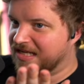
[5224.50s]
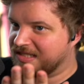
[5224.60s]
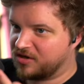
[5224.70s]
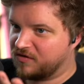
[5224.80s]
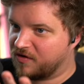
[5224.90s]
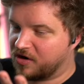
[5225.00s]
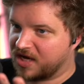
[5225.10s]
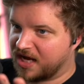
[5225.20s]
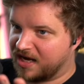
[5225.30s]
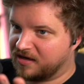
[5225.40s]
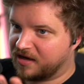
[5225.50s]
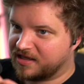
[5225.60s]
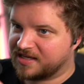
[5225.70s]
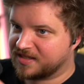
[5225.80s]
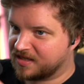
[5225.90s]
and you voted kinda,
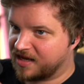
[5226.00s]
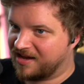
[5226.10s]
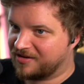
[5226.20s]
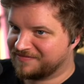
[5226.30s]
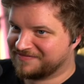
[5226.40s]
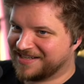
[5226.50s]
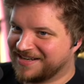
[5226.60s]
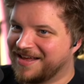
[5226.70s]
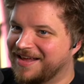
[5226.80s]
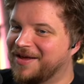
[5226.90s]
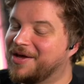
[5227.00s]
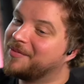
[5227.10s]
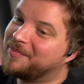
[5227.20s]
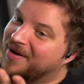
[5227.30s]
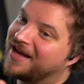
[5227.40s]
that doesn't count.
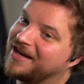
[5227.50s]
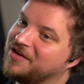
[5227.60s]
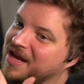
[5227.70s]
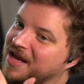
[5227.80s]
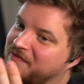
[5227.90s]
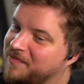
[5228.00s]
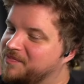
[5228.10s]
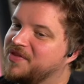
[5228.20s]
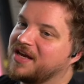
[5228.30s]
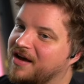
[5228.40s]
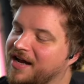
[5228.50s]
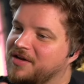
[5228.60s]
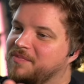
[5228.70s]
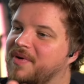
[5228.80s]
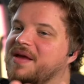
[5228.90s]
But you may be you
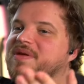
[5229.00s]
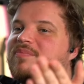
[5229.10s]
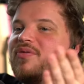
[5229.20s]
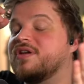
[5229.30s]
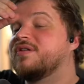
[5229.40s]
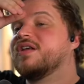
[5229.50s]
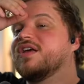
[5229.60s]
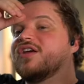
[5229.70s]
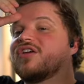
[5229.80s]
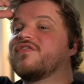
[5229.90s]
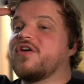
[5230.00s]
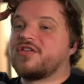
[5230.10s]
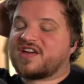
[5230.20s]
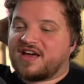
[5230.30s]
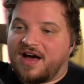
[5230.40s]
might be putting your vote on
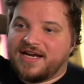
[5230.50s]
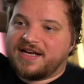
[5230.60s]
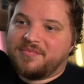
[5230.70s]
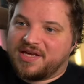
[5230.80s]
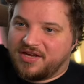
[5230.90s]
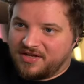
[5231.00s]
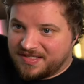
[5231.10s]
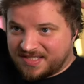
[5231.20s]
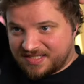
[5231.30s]
the kinda because